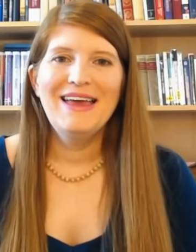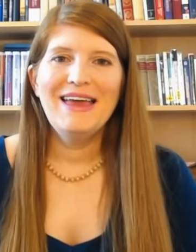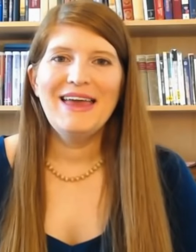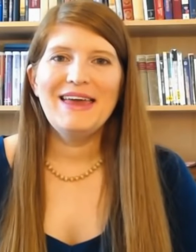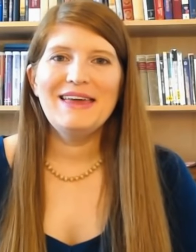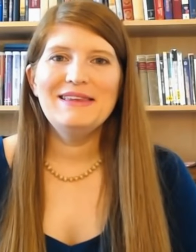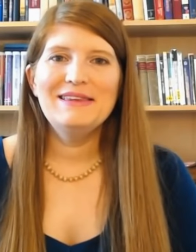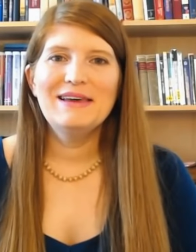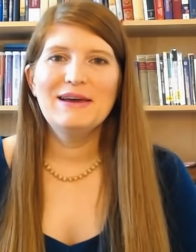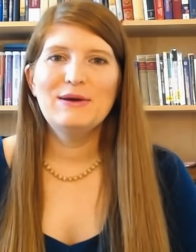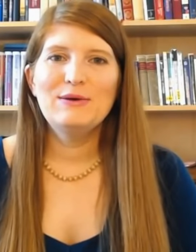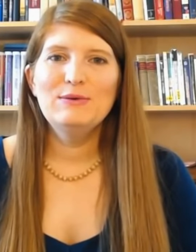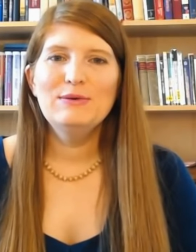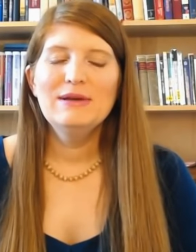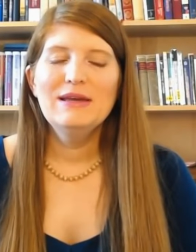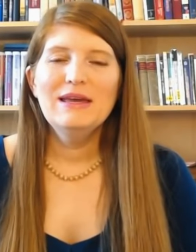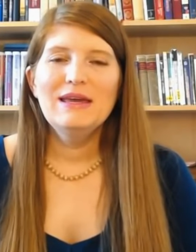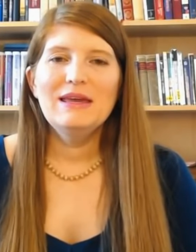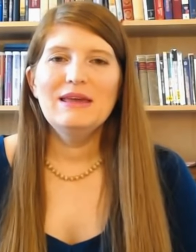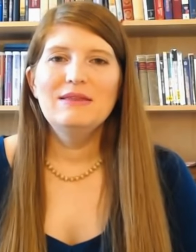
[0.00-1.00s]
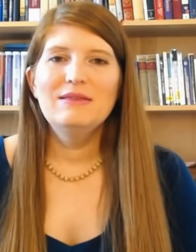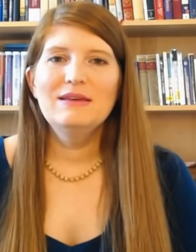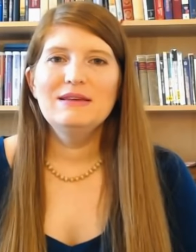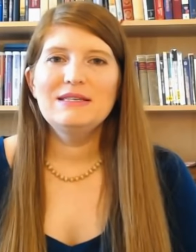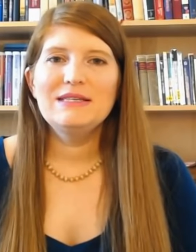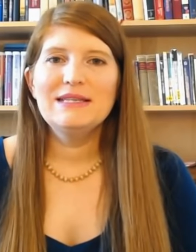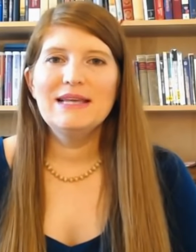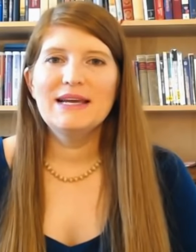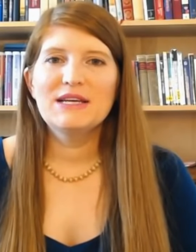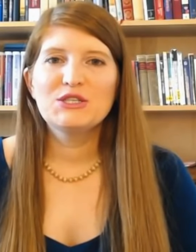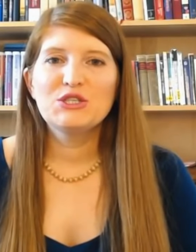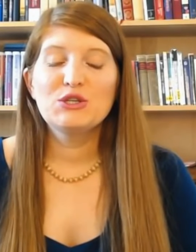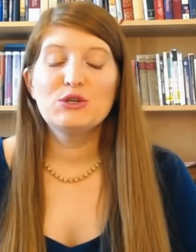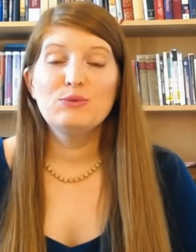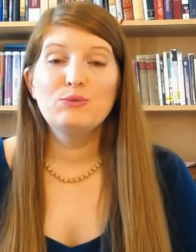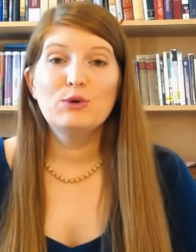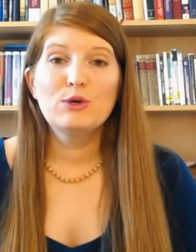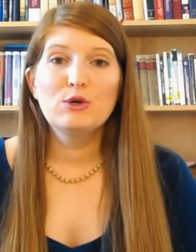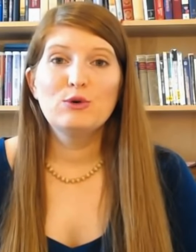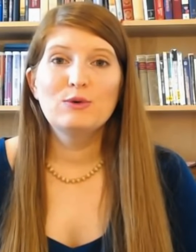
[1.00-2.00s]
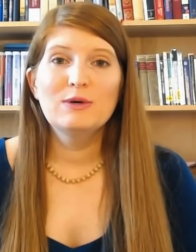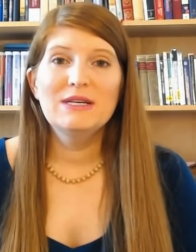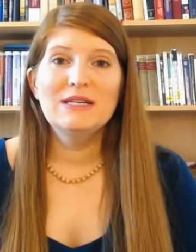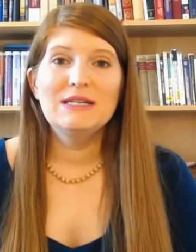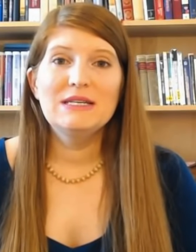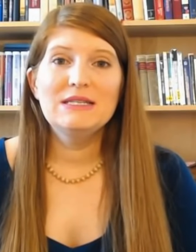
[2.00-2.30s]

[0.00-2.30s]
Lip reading: Hello. In this lecture, we're going